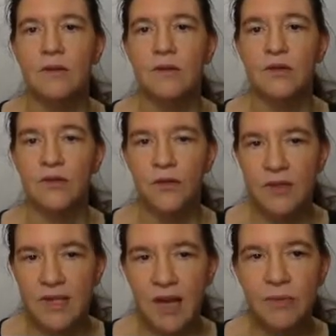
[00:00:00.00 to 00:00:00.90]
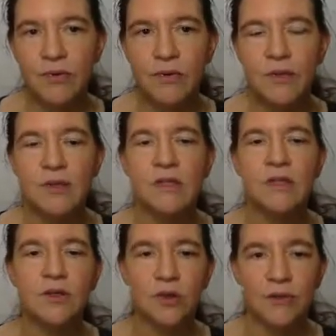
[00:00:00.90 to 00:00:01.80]
So for example,
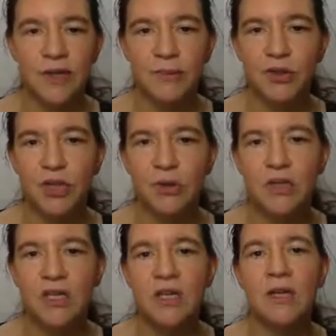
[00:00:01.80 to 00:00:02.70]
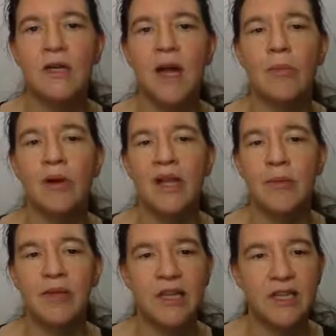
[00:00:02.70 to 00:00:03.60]
this curve that I'm showing here, I'm
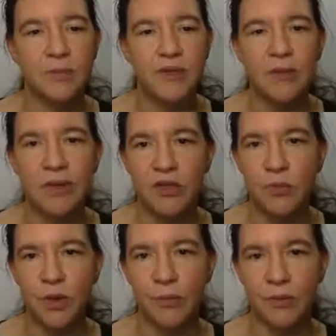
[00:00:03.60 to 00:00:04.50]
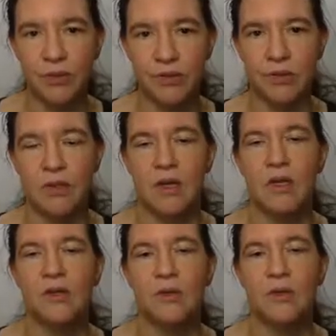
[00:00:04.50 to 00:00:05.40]
claiming it has p plus 1 points.
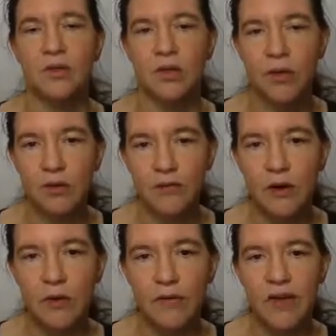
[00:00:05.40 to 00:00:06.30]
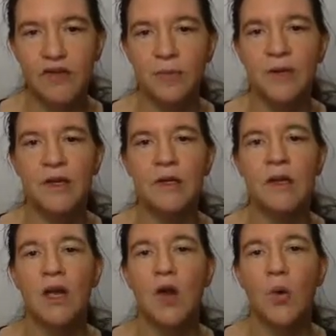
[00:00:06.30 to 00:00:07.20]
So it's a curve over fp
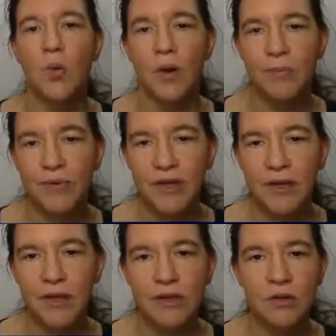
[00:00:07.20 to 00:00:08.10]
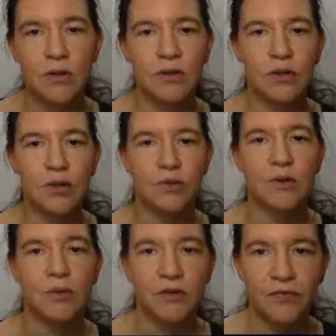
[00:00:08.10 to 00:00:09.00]
where p is congruent to 3
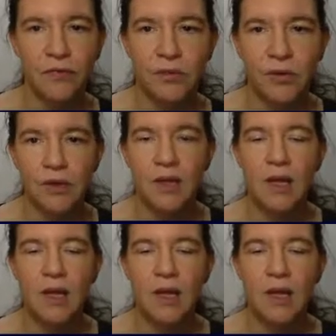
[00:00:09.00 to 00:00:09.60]
mod 4,